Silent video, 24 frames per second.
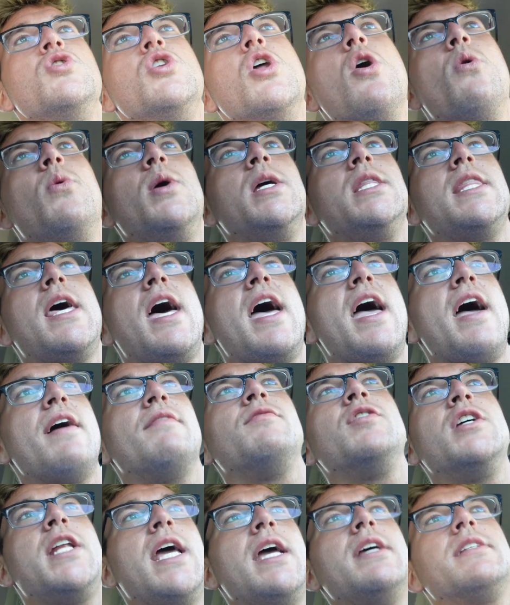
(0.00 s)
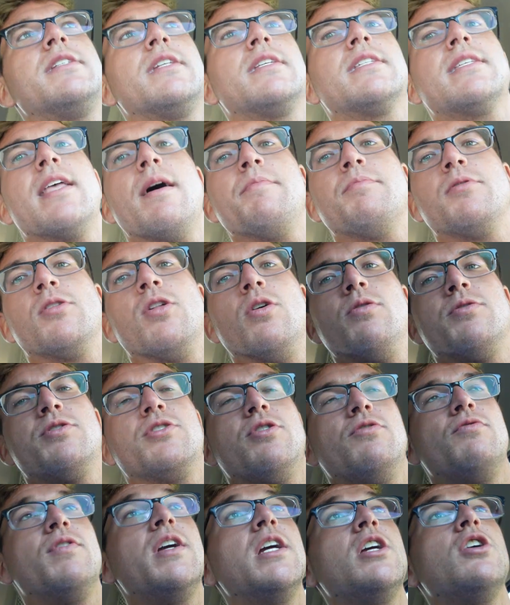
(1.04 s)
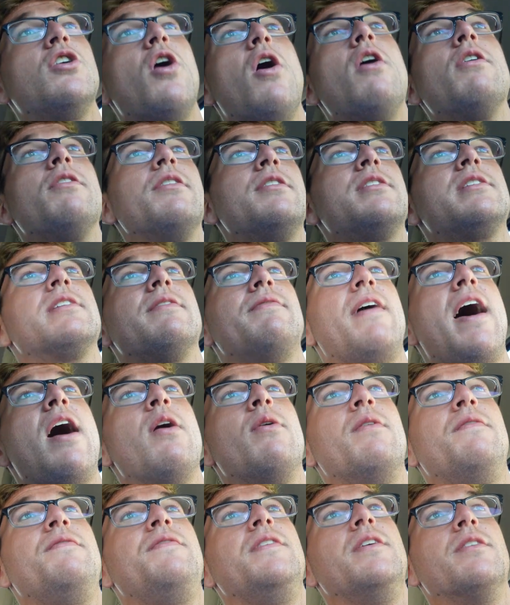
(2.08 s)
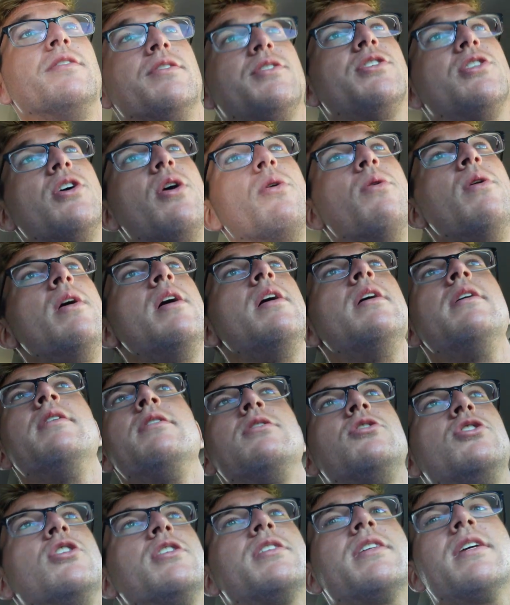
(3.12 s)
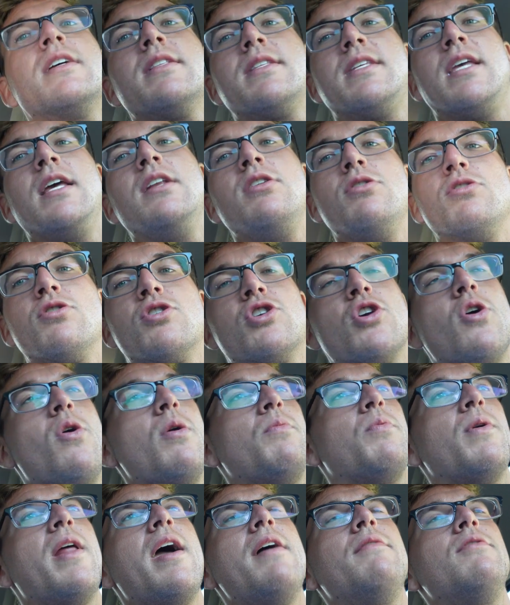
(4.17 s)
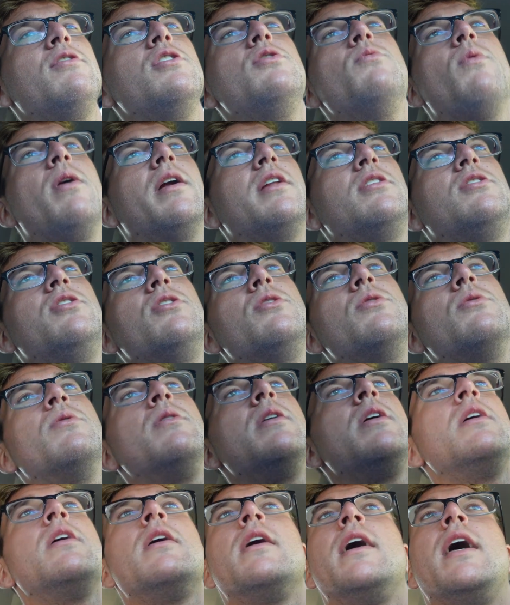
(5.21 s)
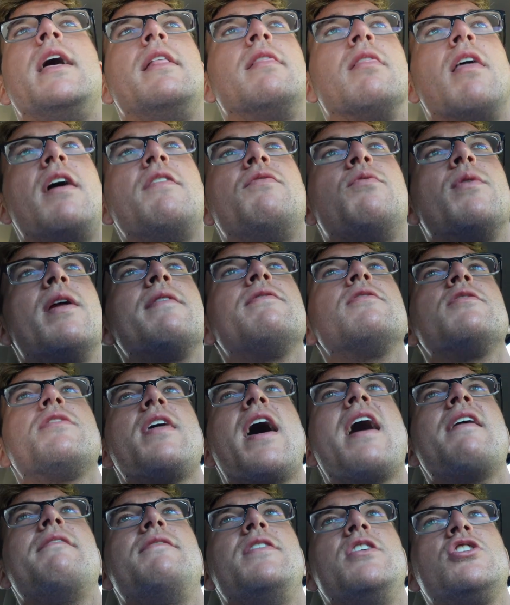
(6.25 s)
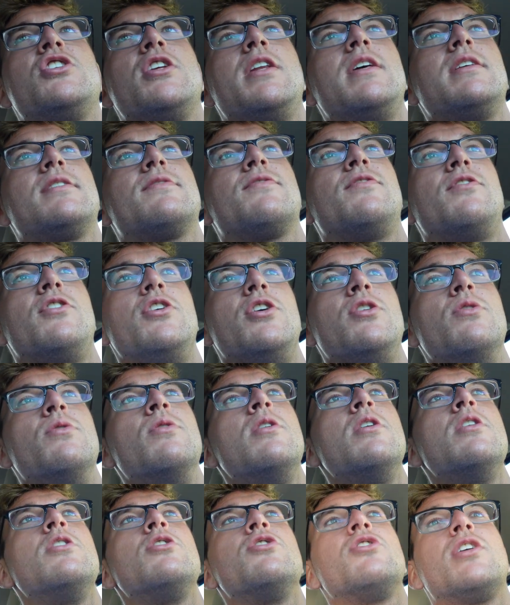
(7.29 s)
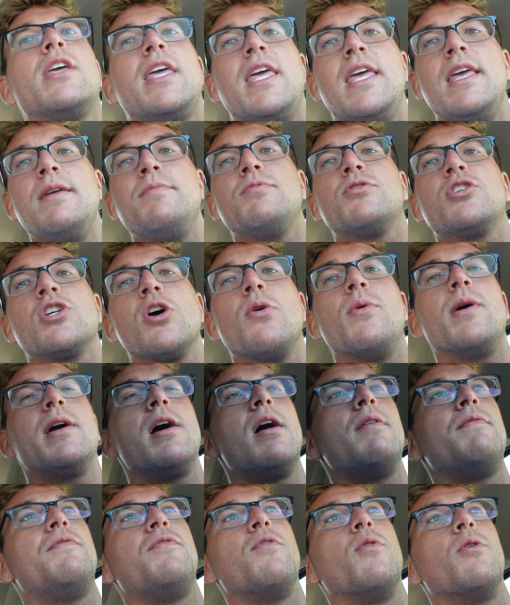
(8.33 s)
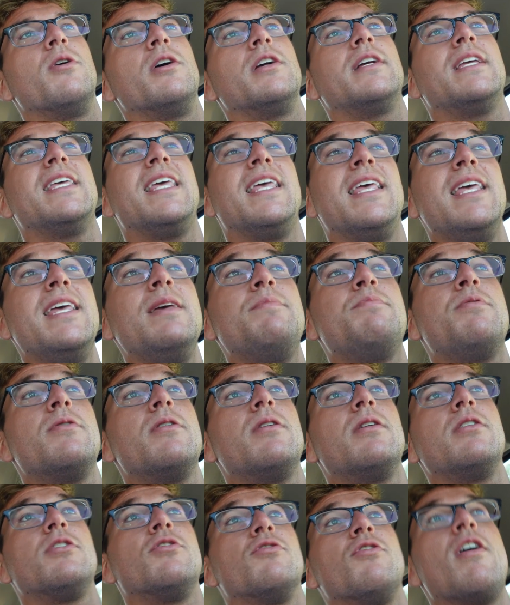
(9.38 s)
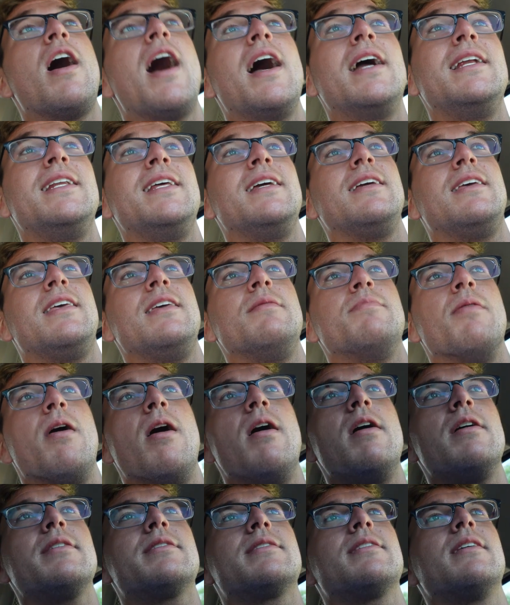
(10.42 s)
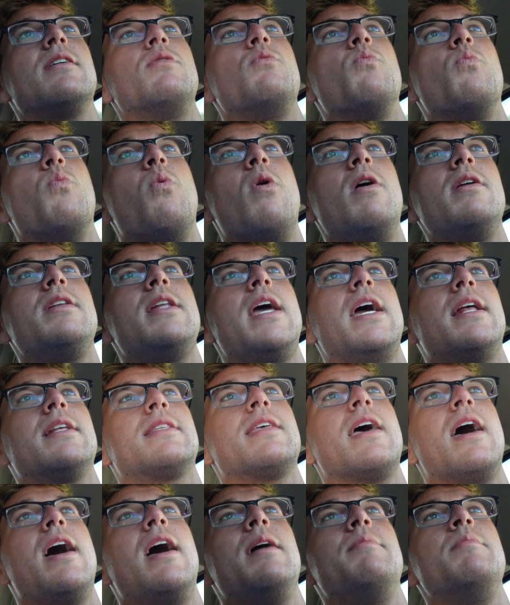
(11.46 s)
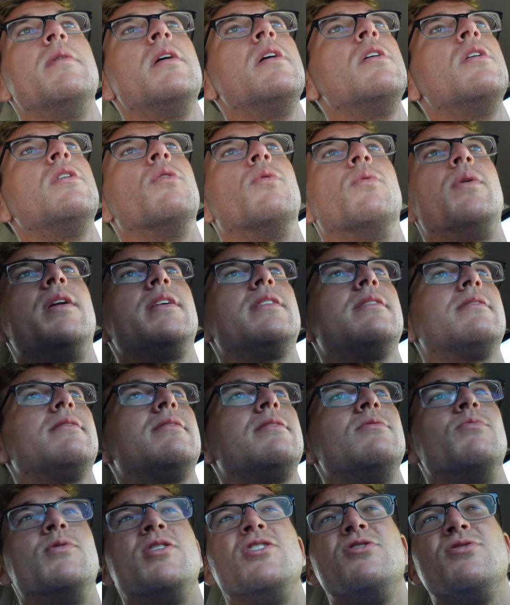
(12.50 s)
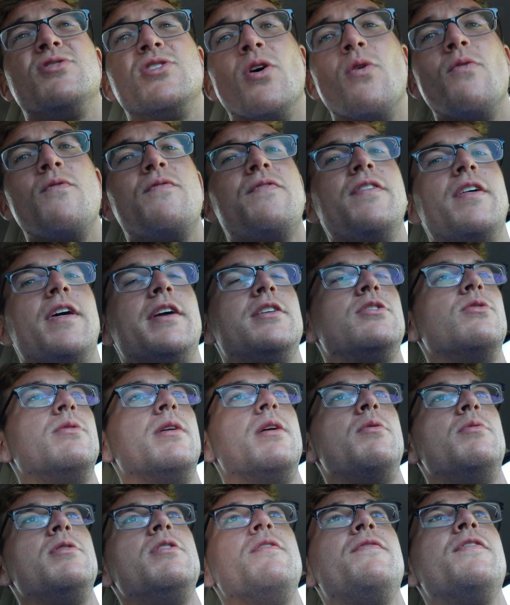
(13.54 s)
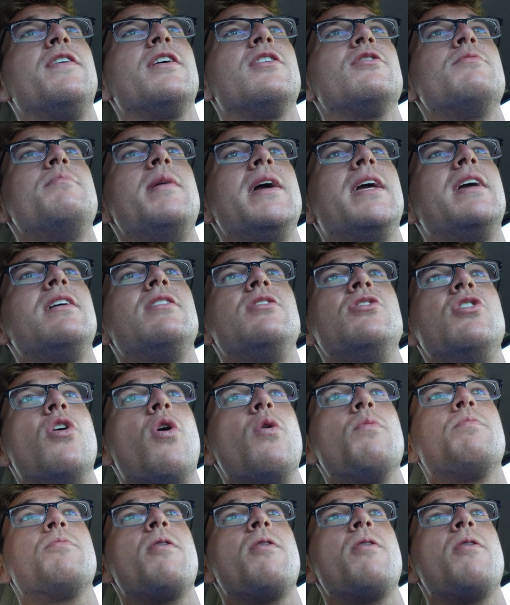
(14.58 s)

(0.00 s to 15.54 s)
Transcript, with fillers: knowing that every day is a step closer, regardless of how it feels. So just continue to show up, whatever you want to do in life, whatever that vision is for you, keep showing up for it, keep grinding, keep hustling one day at a time when, it, when you don't feel like doing it, when you feel like you're making no